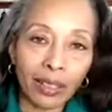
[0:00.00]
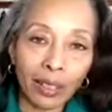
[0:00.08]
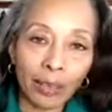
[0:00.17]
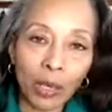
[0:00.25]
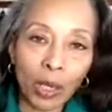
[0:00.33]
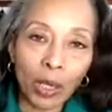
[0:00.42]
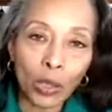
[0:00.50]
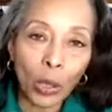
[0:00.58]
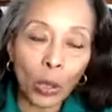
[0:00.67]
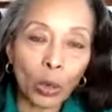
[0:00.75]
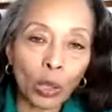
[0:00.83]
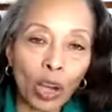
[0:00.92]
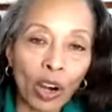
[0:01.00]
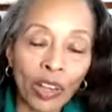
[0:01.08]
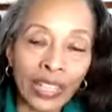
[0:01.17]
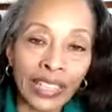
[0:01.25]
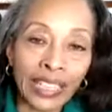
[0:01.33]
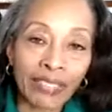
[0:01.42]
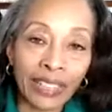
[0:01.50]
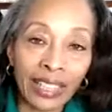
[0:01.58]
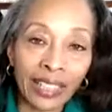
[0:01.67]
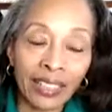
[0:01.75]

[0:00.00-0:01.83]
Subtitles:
called Whole Heart Living